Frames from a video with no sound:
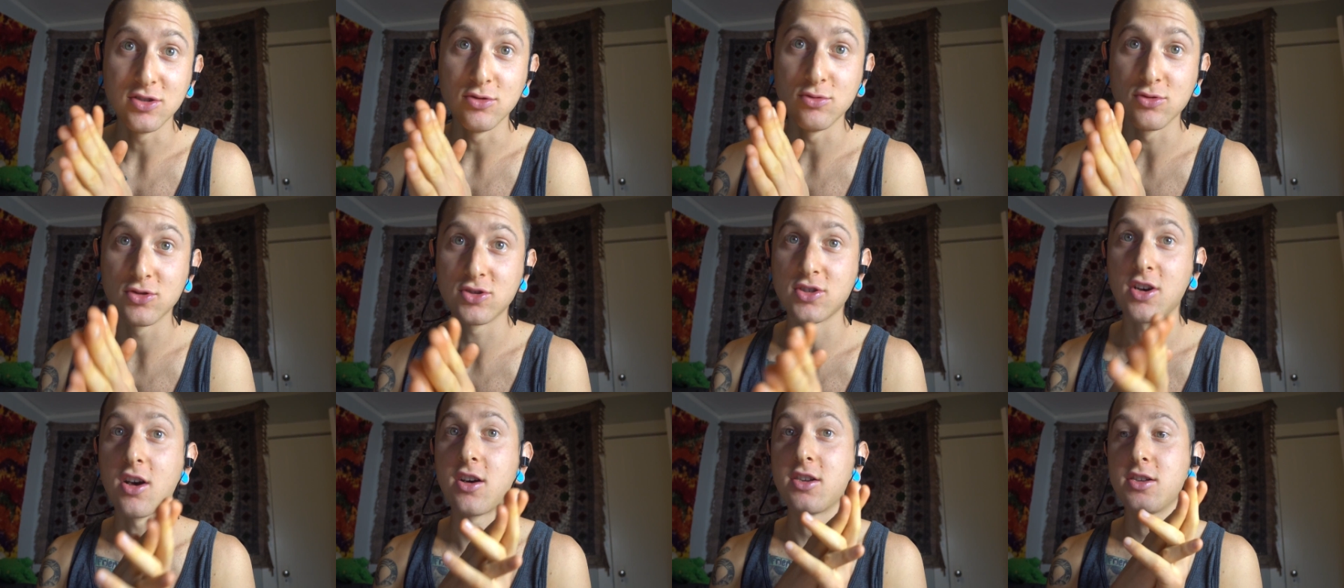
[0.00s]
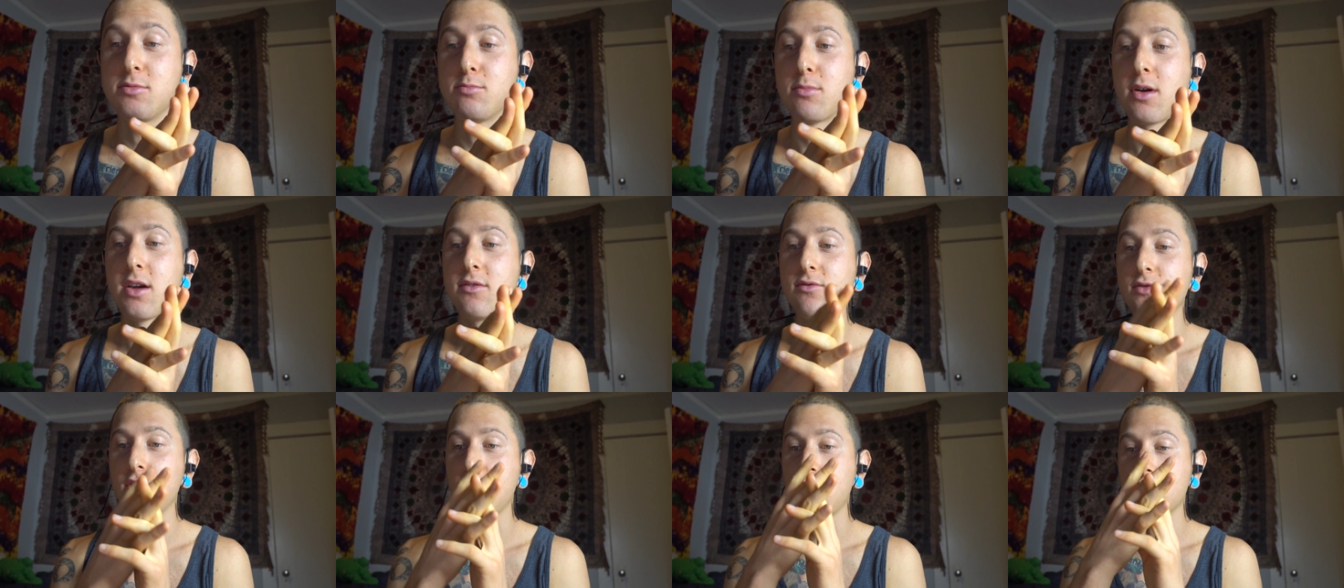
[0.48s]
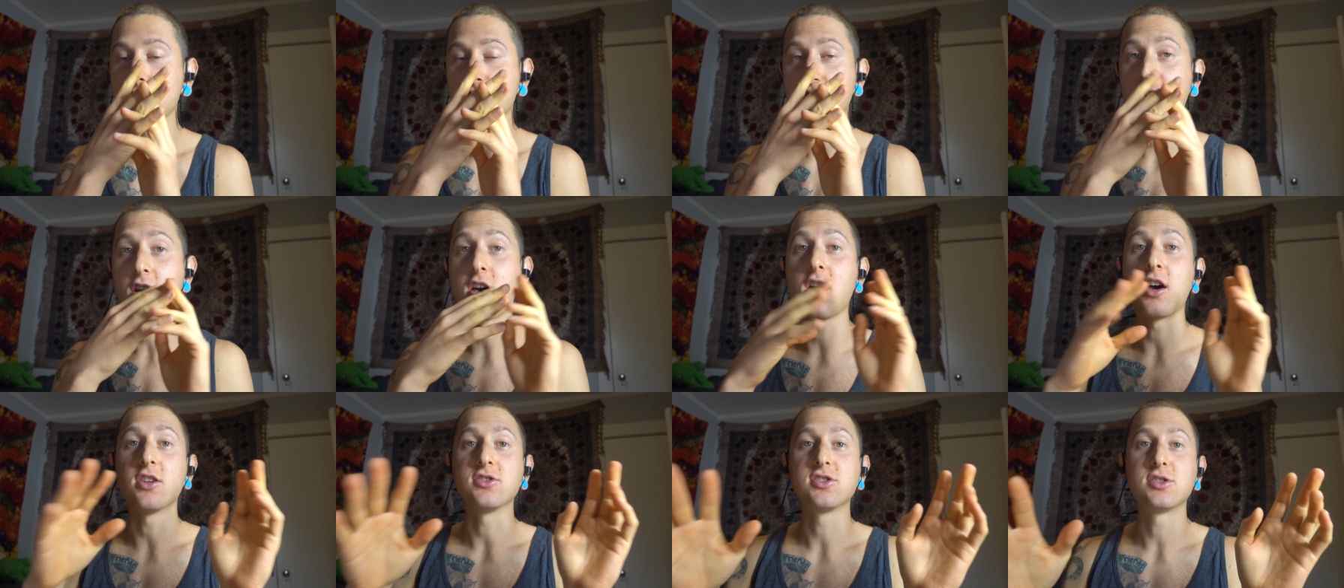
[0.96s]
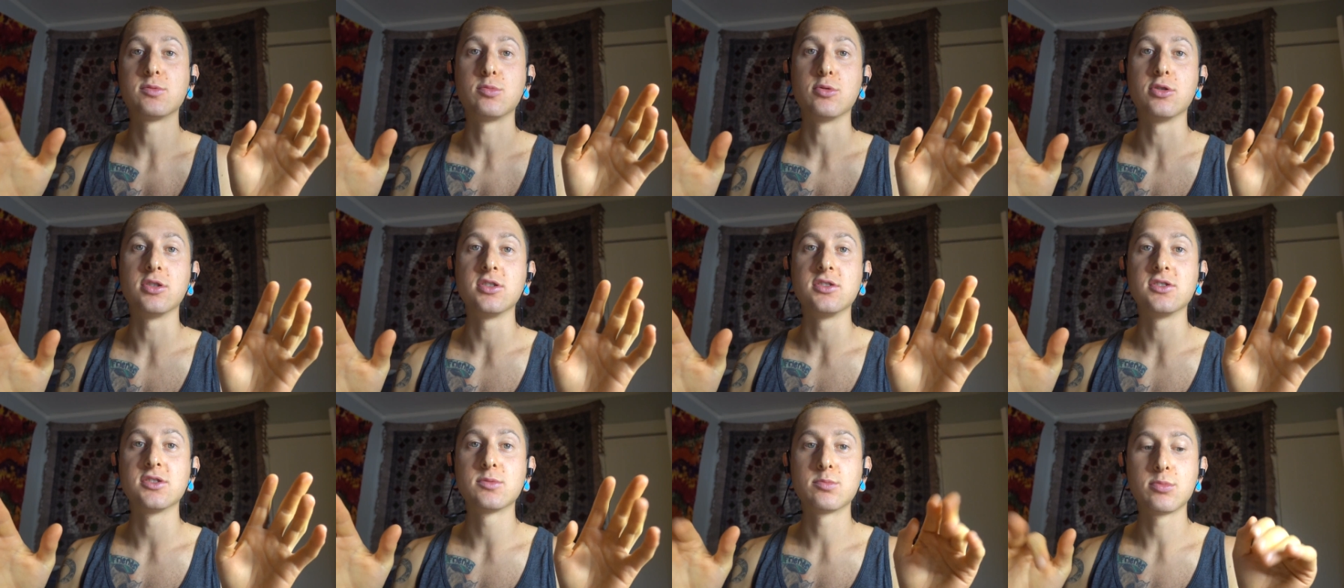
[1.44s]
You saw it in my vlog, the hot
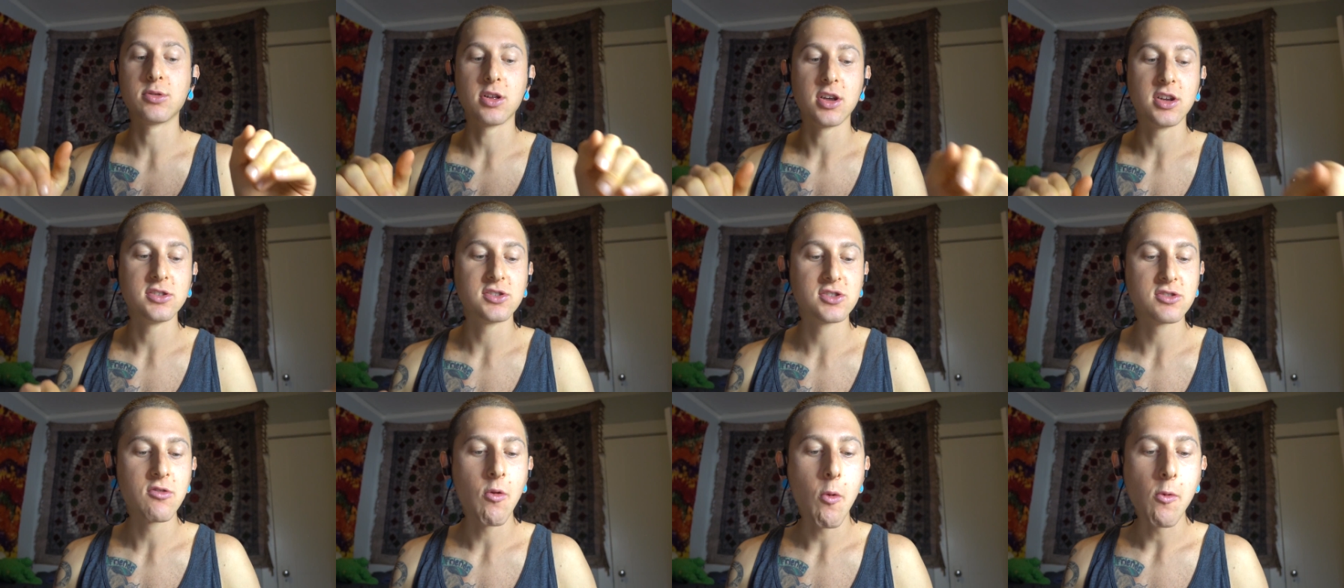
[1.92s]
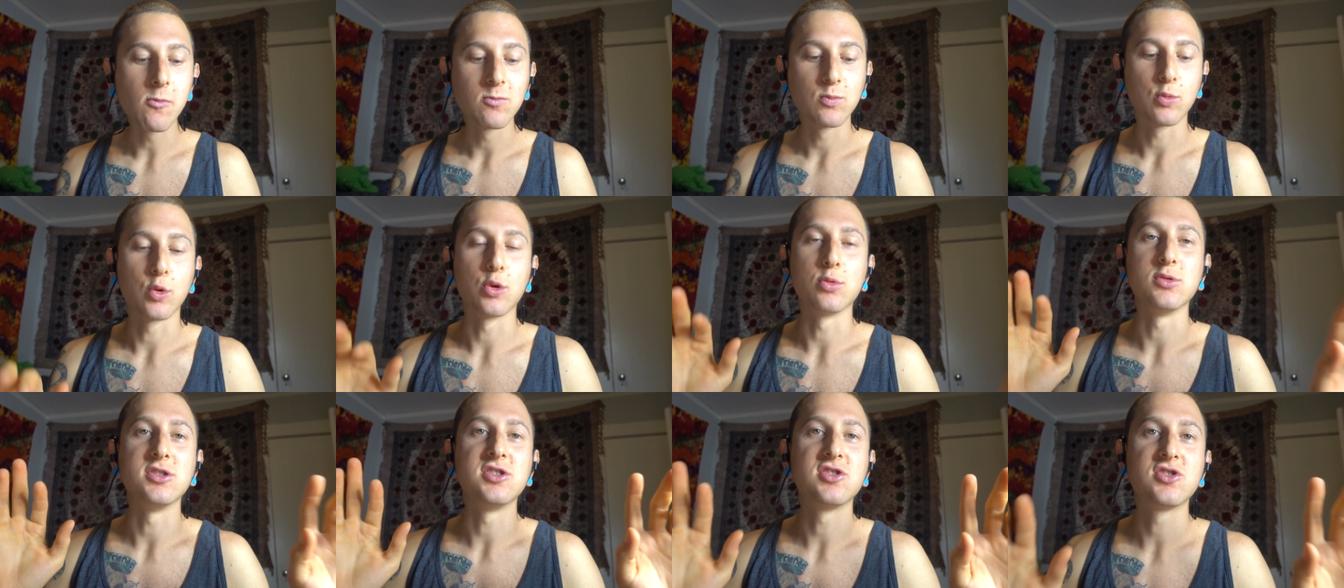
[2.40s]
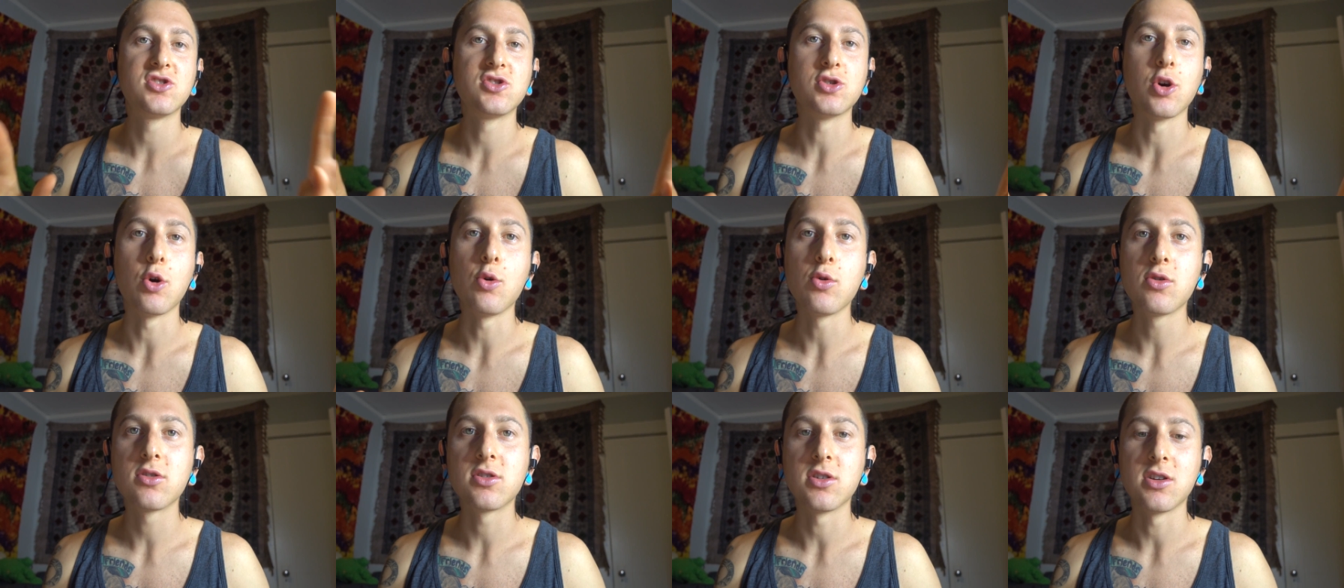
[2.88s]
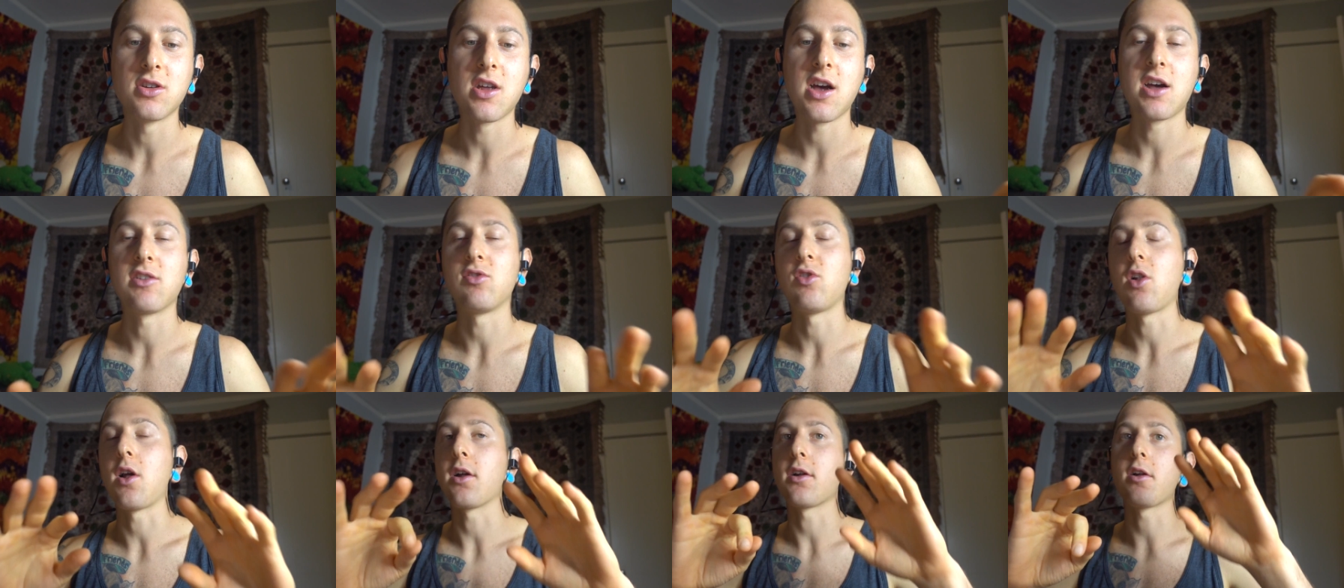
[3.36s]
springs place where we soaked and
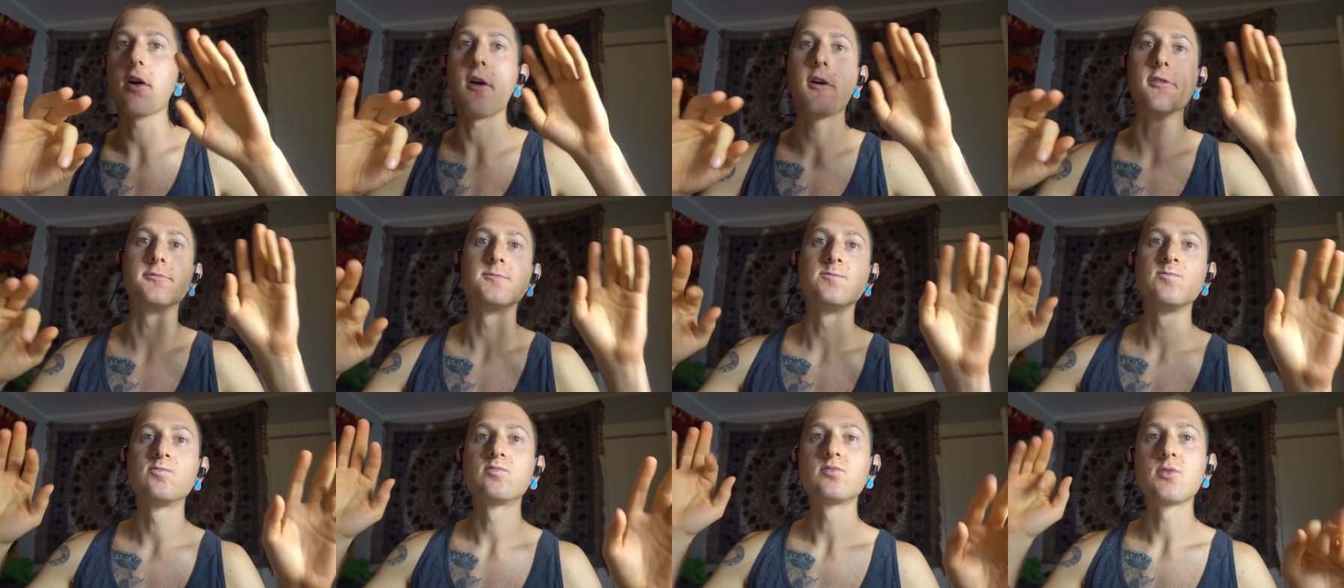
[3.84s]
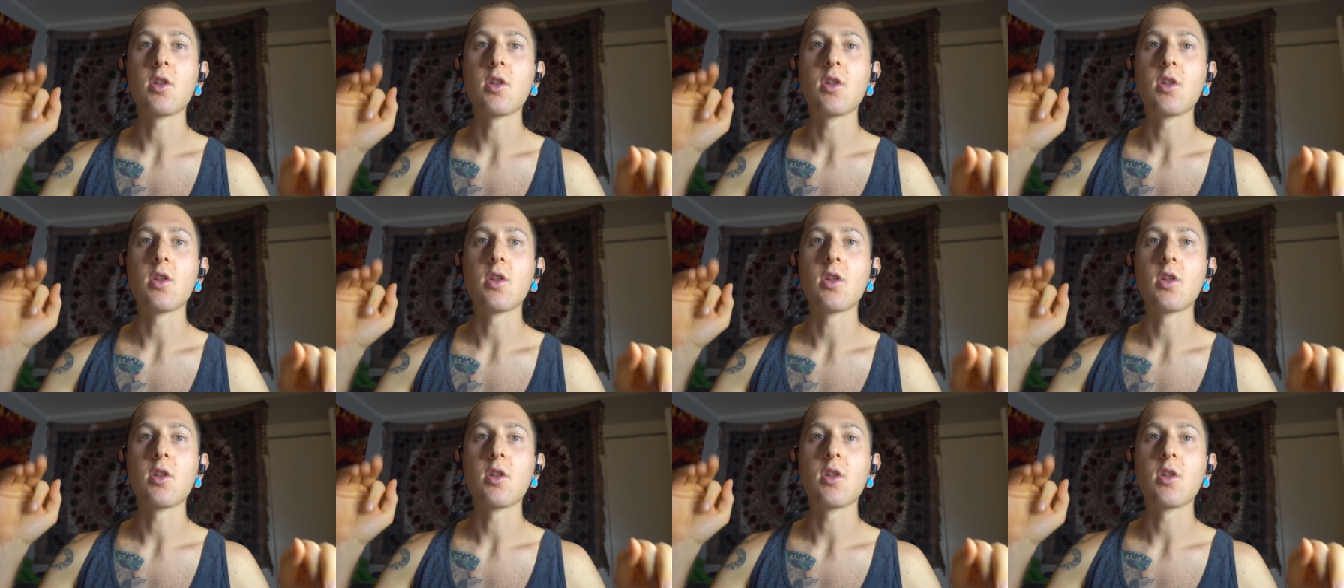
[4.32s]
had like a